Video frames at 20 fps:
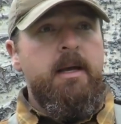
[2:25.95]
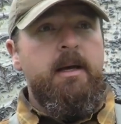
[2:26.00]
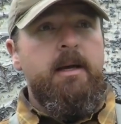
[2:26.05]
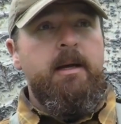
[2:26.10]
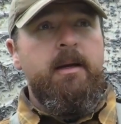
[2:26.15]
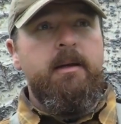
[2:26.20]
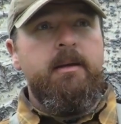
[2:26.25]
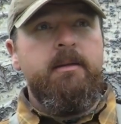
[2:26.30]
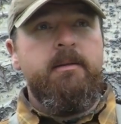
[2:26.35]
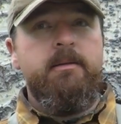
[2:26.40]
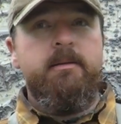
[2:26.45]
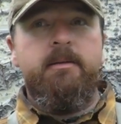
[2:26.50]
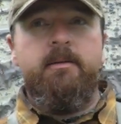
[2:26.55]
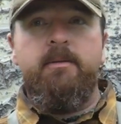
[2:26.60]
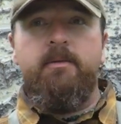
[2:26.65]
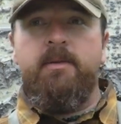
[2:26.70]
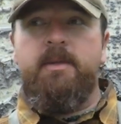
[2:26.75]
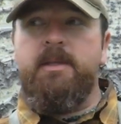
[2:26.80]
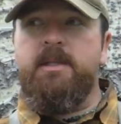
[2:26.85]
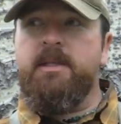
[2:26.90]
Uh,
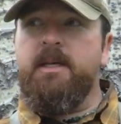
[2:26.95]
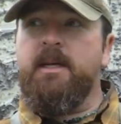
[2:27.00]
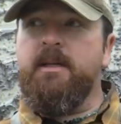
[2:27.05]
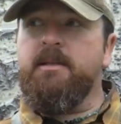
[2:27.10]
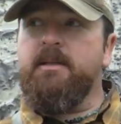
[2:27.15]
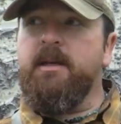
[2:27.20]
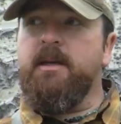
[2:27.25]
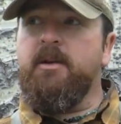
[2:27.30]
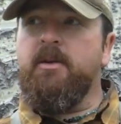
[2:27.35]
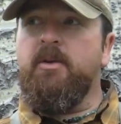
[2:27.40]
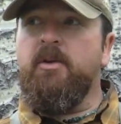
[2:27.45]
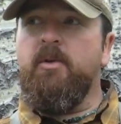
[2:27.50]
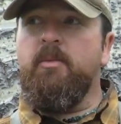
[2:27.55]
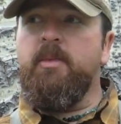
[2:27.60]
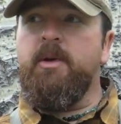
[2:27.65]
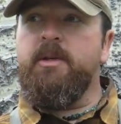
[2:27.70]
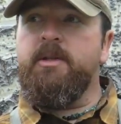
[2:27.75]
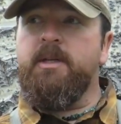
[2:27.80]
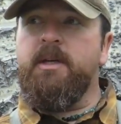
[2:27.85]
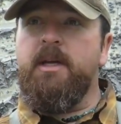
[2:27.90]
this sounds like a whole
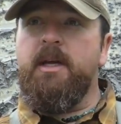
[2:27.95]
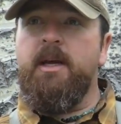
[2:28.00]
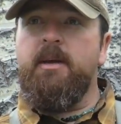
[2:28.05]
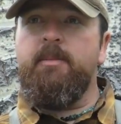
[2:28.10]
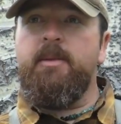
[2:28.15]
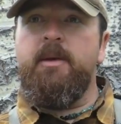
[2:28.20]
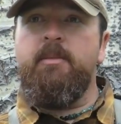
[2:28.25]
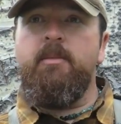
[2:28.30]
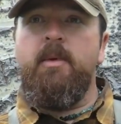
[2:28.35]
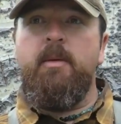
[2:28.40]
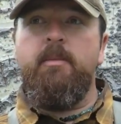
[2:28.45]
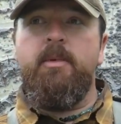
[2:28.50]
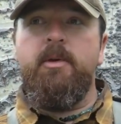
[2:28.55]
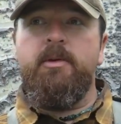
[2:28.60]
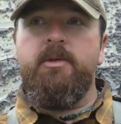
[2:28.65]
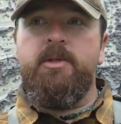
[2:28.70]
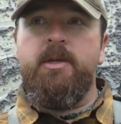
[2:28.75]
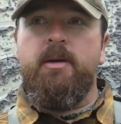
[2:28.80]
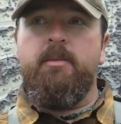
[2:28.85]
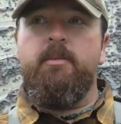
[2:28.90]
bunch of hippie
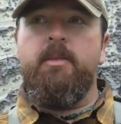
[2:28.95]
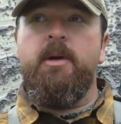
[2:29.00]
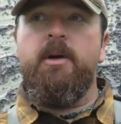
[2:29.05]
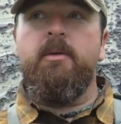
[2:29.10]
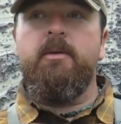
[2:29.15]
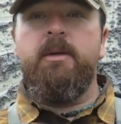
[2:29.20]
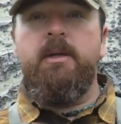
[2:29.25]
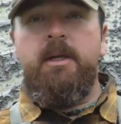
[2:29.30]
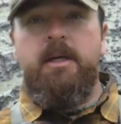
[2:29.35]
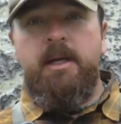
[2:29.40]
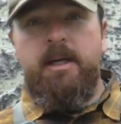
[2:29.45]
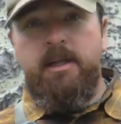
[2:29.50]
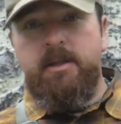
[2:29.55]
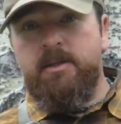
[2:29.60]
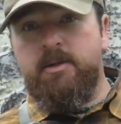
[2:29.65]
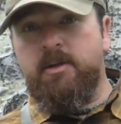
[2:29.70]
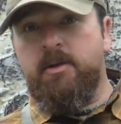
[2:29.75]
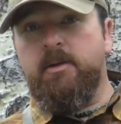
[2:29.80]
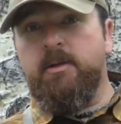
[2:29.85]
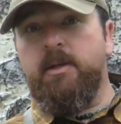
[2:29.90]
mumbo jumbo.
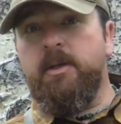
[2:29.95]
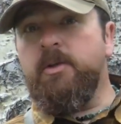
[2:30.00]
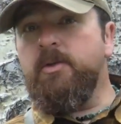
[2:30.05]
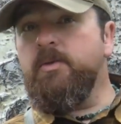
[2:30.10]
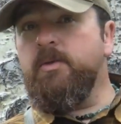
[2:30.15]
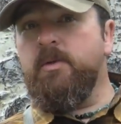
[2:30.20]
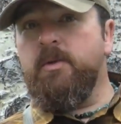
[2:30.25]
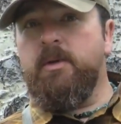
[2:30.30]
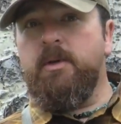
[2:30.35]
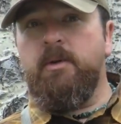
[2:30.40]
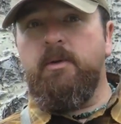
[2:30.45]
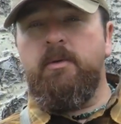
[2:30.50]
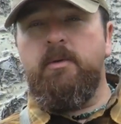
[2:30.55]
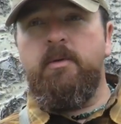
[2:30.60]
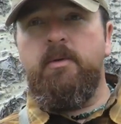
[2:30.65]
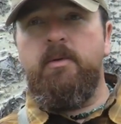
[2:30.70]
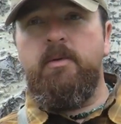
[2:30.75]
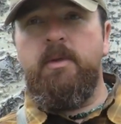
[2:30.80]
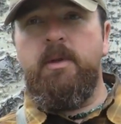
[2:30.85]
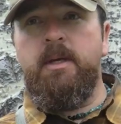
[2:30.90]
It's certainly
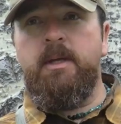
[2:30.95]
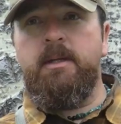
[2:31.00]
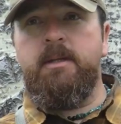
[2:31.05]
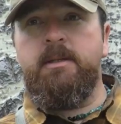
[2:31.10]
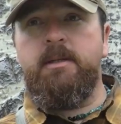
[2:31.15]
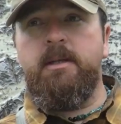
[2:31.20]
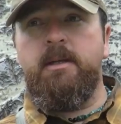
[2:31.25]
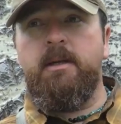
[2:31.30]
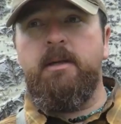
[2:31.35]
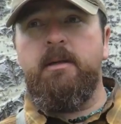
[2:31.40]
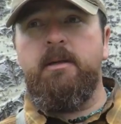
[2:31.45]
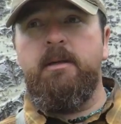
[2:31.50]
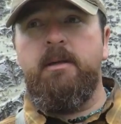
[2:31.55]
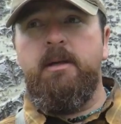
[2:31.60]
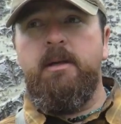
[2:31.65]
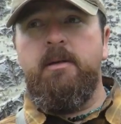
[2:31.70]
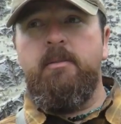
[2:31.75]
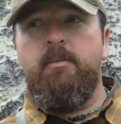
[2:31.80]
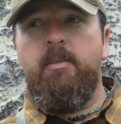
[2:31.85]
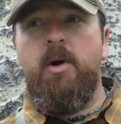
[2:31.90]
true that uh,
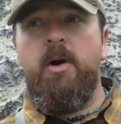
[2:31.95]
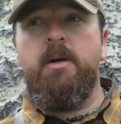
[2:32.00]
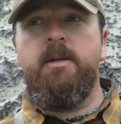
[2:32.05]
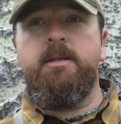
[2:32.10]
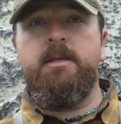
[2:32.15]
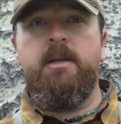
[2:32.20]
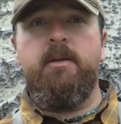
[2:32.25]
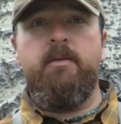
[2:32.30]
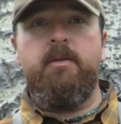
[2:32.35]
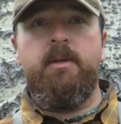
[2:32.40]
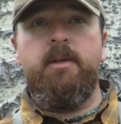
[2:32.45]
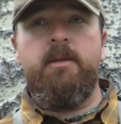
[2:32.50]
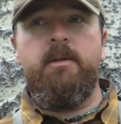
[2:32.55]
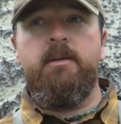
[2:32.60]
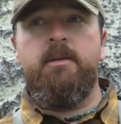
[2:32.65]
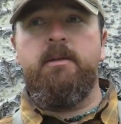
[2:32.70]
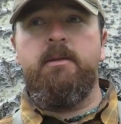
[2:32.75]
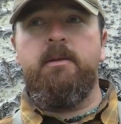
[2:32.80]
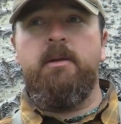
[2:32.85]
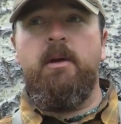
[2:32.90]
parts of it
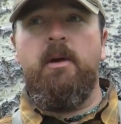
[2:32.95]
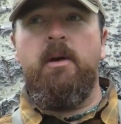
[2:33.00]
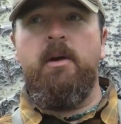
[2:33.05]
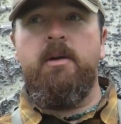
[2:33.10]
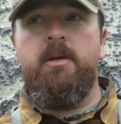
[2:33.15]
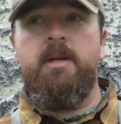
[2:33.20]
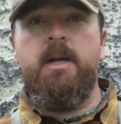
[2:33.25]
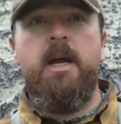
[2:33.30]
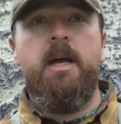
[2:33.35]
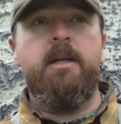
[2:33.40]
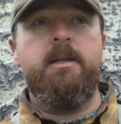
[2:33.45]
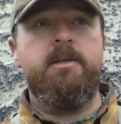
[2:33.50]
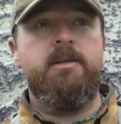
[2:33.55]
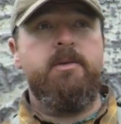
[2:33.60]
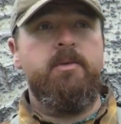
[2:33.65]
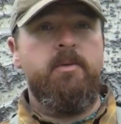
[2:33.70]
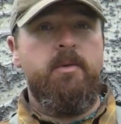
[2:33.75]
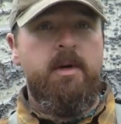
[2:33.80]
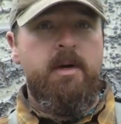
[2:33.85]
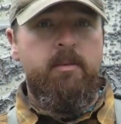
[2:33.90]
are non
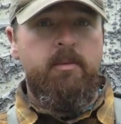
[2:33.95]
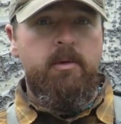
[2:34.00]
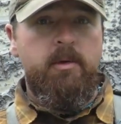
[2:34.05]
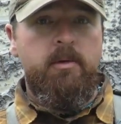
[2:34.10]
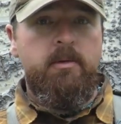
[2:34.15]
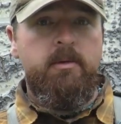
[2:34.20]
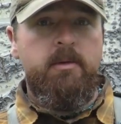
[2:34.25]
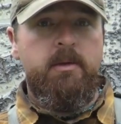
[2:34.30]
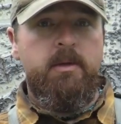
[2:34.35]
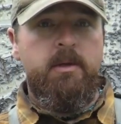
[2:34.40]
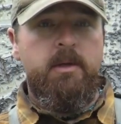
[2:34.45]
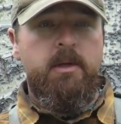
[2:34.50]
cerebral,